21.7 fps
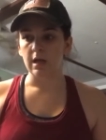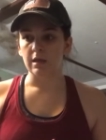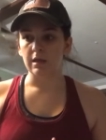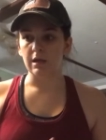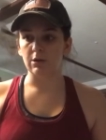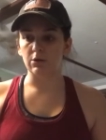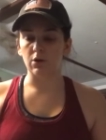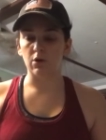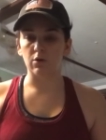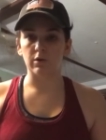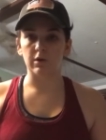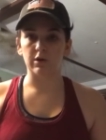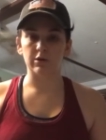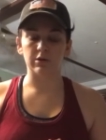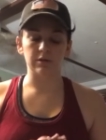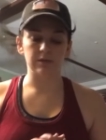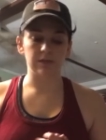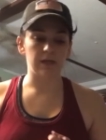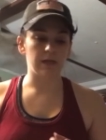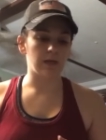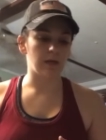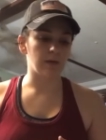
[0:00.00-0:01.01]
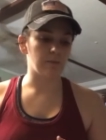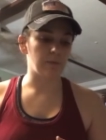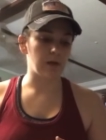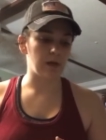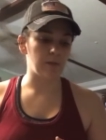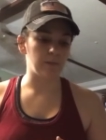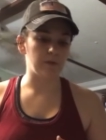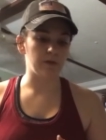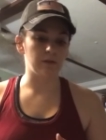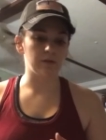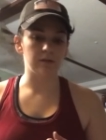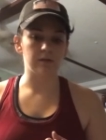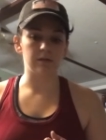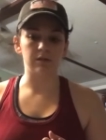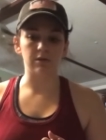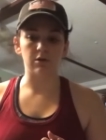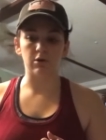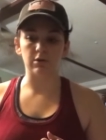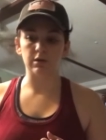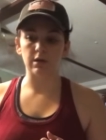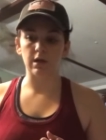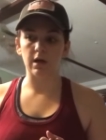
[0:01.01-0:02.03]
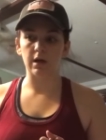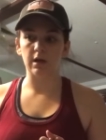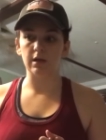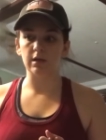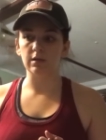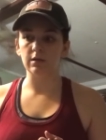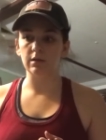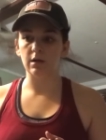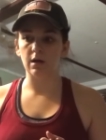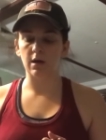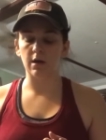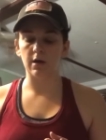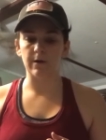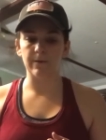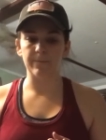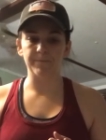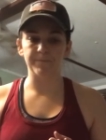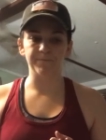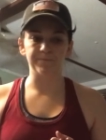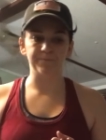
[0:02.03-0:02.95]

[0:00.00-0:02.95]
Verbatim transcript: they're no longer taking payments online. Um,